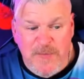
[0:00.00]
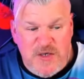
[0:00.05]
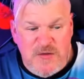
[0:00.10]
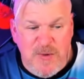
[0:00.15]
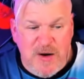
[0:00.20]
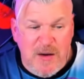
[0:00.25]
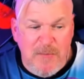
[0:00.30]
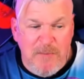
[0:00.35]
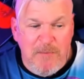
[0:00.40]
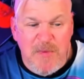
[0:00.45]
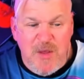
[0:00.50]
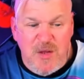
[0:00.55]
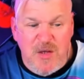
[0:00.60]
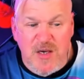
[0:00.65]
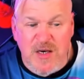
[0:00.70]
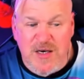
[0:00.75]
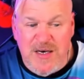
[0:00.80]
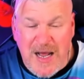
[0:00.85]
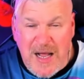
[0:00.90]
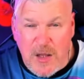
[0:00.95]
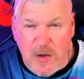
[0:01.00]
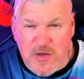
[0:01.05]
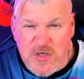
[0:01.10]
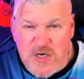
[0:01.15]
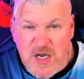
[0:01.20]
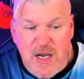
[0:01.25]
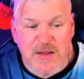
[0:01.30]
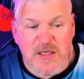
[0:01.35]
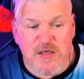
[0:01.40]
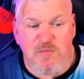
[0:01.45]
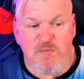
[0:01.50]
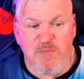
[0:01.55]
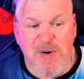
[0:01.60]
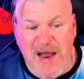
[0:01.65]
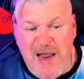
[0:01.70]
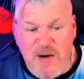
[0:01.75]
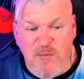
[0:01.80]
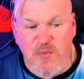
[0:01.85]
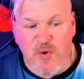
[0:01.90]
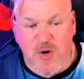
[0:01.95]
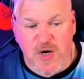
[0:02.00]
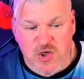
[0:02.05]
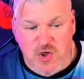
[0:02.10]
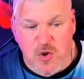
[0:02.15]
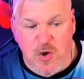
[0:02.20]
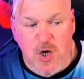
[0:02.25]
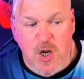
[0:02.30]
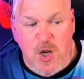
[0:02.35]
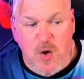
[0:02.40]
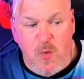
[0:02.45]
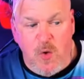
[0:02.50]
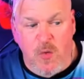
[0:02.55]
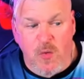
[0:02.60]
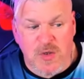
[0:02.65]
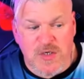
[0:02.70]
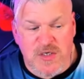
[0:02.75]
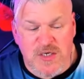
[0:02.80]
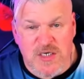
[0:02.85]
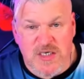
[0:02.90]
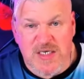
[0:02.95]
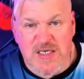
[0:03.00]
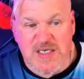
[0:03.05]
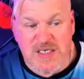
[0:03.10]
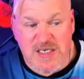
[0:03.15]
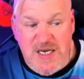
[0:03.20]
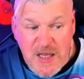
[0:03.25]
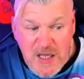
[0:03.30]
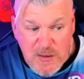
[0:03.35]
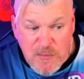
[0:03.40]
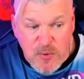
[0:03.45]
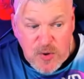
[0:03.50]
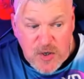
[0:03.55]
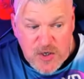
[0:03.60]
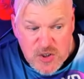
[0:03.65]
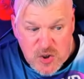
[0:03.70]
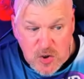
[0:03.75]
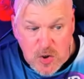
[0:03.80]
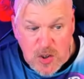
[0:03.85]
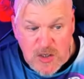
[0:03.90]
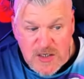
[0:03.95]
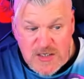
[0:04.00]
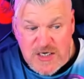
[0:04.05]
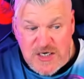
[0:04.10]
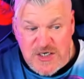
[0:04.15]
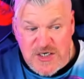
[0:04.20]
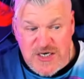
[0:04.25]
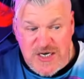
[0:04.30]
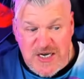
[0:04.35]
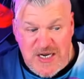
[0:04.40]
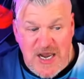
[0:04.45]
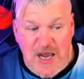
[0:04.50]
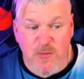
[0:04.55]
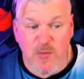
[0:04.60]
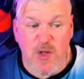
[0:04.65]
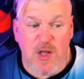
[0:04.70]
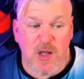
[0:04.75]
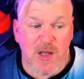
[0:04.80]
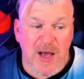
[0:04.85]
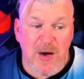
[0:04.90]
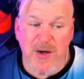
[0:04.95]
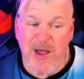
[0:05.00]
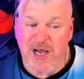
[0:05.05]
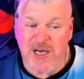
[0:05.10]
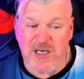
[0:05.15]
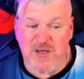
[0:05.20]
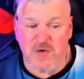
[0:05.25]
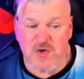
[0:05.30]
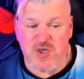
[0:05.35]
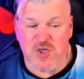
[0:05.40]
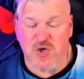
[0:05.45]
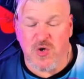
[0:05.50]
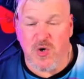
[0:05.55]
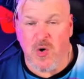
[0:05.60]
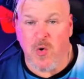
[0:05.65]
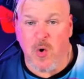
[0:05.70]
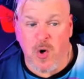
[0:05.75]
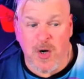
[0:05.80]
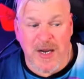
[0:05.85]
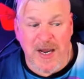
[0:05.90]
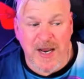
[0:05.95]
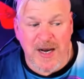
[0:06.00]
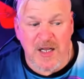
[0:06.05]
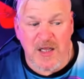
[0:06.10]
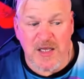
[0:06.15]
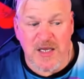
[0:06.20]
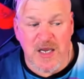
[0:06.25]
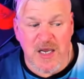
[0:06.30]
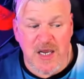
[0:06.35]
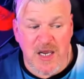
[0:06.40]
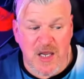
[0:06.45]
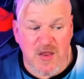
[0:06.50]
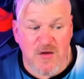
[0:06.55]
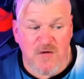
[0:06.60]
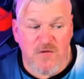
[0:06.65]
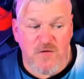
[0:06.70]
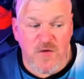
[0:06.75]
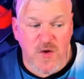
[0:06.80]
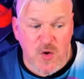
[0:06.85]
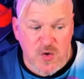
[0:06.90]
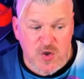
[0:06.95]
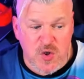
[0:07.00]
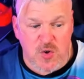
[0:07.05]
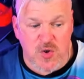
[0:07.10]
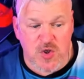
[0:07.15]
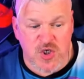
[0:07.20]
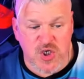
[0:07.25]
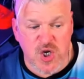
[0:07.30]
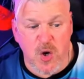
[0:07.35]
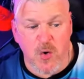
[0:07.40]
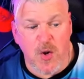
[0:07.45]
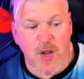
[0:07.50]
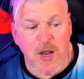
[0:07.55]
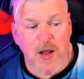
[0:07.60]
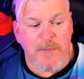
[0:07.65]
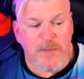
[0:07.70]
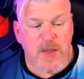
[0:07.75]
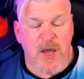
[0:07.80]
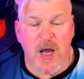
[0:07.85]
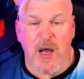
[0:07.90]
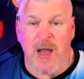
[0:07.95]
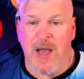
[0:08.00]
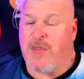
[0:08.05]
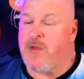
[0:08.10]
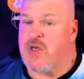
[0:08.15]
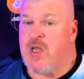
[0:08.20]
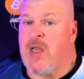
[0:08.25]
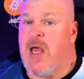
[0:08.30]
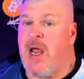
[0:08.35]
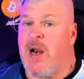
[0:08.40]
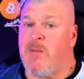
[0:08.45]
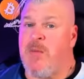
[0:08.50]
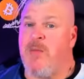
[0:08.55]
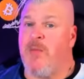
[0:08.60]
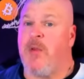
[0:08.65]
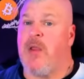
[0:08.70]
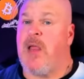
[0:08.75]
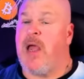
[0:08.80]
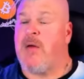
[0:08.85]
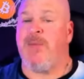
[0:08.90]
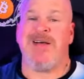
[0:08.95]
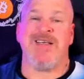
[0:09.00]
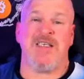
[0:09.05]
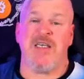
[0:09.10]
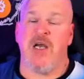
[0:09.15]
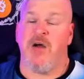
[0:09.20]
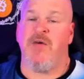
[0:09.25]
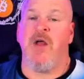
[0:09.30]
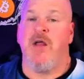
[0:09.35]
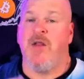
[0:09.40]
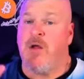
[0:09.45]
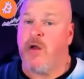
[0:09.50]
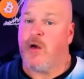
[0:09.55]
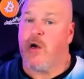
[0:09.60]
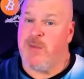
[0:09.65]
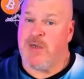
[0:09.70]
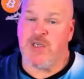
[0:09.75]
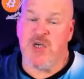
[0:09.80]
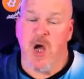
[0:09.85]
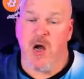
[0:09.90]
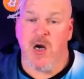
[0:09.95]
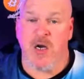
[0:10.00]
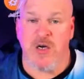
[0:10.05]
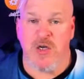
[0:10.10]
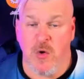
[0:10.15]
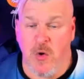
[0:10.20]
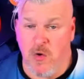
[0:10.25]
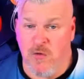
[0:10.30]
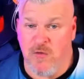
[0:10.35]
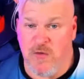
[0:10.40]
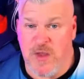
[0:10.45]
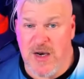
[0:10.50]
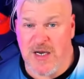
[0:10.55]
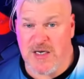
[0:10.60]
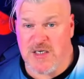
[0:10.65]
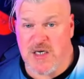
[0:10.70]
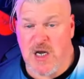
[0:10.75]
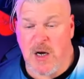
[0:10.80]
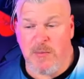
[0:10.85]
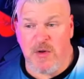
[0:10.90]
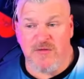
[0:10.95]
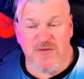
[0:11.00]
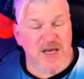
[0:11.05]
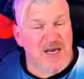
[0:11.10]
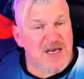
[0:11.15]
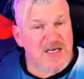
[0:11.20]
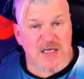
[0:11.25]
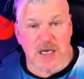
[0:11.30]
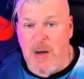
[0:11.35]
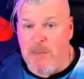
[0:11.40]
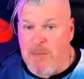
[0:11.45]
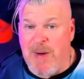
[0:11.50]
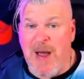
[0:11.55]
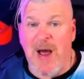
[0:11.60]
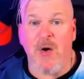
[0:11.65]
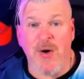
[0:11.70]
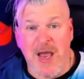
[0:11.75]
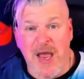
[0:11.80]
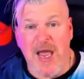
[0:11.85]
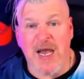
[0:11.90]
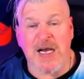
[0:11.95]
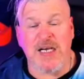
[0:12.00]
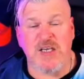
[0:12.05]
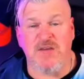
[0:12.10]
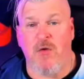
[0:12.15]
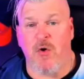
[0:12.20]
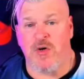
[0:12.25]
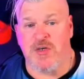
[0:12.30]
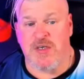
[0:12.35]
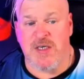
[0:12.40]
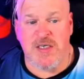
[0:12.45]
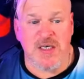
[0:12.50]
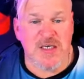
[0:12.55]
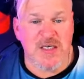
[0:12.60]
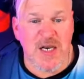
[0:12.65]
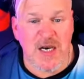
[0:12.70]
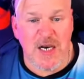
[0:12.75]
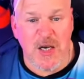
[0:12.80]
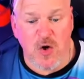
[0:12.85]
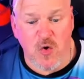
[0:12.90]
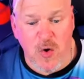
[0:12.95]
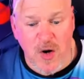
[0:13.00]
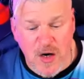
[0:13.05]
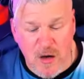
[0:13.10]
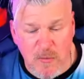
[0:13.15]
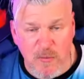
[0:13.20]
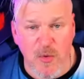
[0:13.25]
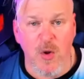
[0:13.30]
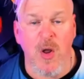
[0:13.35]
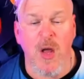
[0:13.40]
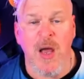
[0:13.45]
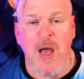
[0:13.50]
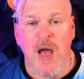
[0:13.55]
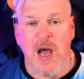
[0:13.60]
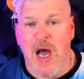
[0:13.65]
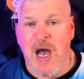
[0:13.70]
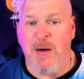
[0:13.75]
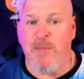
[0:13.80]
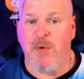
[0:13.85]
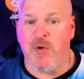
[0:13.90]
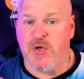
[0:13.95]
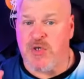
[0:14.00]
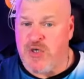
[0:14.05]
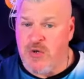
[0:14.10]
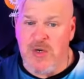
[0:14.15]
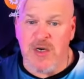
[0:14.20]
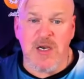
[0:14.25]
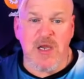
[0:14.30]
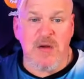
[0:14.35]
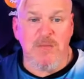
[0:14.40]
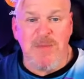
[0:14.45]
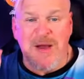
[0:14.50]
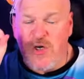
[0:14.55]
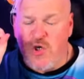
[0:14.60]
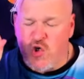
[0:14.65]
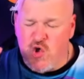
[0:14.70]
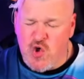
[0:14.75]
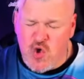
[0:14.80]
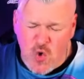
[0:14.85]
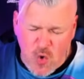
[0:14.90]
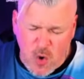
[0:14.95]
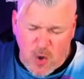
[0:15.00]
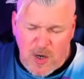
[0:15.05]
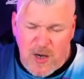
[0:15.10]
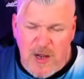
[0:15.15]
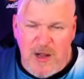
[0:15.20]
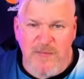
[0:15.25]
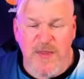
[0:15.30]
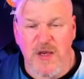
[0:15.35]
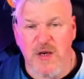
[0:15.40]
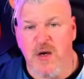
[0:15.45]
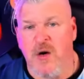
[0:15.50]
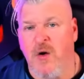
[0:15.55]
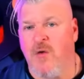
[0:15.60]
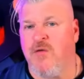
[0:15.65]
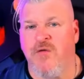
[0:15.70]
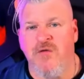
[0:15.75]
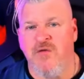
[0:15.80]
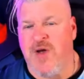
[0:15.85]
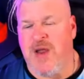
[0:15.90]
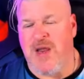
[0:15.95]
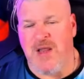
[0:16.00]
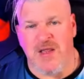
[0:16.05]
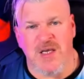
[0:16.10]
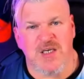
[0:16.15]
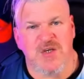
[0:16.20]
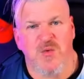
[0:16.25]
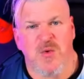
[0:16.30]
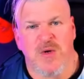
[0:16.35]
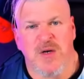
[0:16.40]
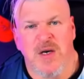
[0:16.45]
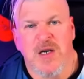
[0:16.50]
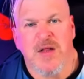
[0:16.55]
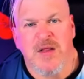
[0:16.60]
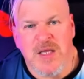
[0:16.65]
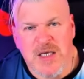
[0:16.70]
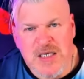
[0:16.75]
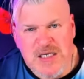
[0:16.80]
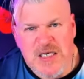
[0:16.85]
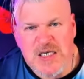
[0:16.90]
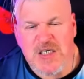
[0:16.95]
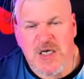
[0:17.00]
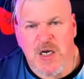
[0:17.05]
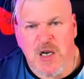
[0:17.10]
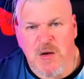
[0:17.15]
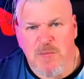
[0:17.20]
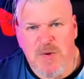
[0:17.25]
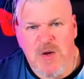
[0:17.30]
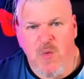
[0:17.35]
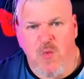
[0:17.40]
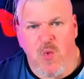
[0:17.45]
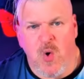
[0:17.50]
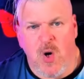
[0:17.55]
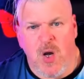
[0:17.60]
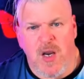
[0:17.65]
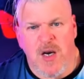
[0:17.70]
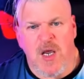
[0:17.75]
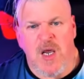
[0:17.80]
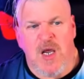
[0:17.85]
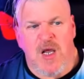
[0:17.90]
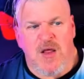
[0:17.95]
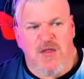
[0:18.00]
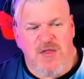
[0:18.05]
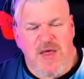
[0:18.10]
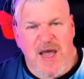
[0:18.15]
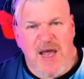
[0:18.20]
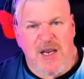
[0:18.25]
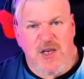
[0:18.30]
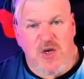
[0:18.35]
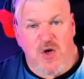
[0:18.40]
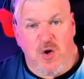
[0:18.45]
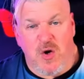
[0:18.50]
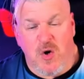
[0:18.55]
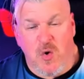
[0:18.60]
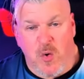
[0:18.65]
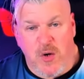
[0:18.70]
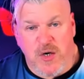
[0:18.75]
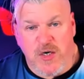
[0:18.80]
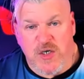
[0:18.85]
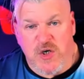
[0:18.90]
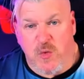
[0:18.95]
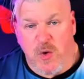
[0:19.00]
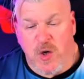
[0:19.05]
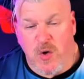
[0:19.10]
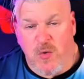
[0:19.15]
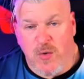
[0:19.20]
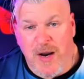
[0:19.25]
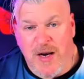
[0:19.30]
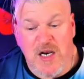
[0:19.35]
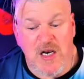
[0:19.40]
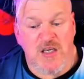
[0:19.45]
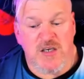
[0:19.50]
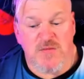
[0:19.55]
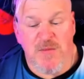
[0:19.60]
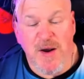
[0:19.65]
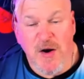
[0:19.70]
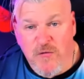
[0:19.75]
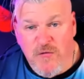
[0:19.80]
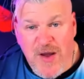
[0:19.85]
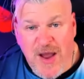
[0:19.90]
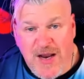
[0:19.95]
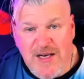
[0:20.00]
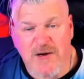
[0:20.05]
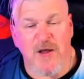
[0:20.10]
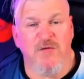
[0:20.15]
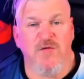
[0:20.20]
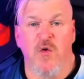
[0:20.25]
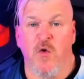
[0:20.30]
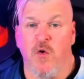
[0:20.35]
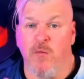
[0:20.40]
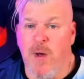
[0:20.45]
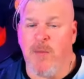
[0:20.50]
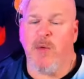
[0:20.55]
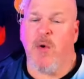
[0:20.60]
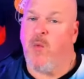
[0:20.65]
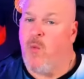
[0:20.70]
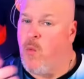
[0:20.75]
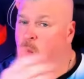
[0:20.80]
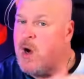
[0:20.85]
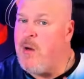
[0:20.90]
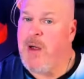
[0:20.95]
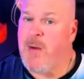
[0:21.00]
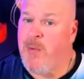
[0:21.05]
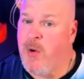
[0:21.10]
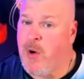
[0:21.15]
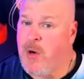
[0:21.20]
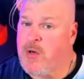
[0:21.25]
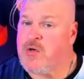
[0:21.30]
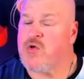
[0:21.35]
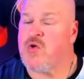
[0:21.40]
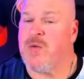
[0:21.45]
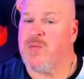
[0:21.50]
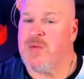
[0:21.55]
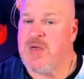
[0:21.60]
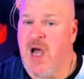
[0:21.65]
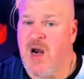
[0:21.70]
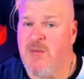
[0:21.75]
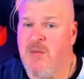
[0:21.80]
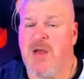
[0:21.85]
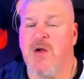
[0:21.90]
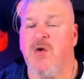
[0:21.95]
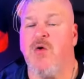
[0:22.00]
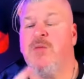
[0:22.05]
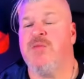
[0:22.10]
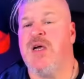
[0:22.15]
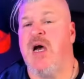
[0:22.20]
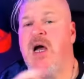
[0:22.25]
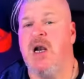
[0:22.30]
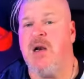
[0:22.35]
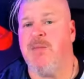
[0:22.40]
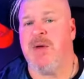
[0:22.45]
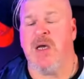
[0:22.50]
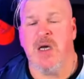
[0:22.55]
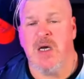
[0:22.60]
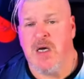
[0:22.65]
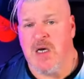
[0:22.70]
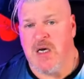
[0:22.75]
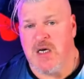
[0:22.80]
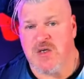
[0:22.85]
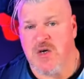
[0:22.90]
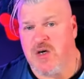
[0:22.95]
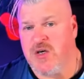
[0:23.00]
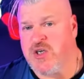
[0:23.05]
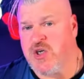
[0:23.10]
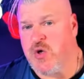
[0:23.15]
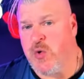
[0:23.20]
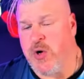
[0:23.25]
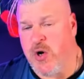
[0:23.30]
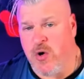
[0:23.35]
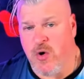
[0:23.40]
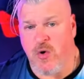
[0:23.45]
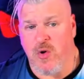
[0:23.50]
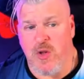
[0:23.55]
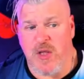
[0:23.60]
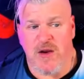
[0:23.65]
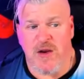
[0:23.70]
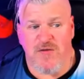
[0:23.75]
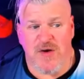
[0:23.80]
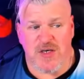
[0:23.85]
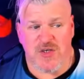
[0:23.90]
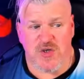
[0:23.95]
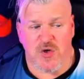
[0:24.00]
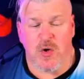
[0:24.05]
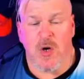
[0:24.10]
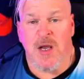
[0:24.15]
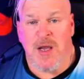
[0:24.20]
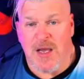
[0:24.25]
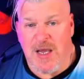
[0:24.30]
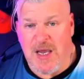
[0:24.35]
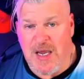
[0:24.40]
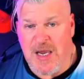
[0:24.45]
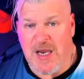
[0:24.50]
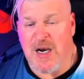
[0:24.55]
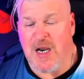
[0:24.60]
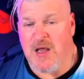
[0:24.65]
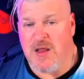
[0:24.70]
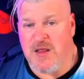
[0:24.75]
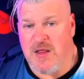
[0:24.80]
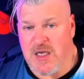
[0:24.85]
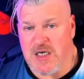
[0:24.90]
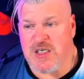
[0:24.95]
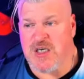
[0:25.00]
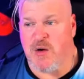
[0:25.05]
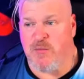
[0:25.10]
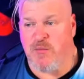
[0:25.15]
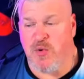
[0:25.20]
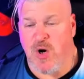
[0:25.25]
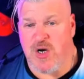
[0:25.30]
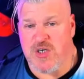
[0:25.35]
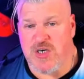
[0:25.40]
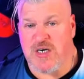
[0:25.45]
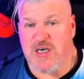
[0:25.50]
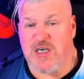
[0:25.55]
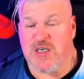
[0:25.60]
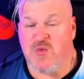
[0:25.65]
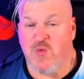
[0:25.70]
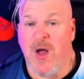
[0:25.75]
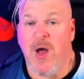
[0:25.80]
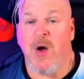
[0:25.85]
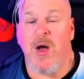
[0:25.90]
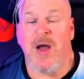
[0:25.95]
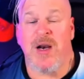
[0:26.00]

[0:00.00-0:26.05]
It's about a million dollars. This buying pressure will resist selling pressure on T G E and will allow Exverse to grow organically in the future. So, uh, and there's a lot of people like myself that are going to be talking to you over the next couple of days about Exverse. This is an incredible opportunity. Make sure that you don't fade this one. This is going to be one that you're going to regret. And as a matter of fact, if you remember, one of my partners, Cryptonomy, Cryptonomy is also an early investor in this project as well.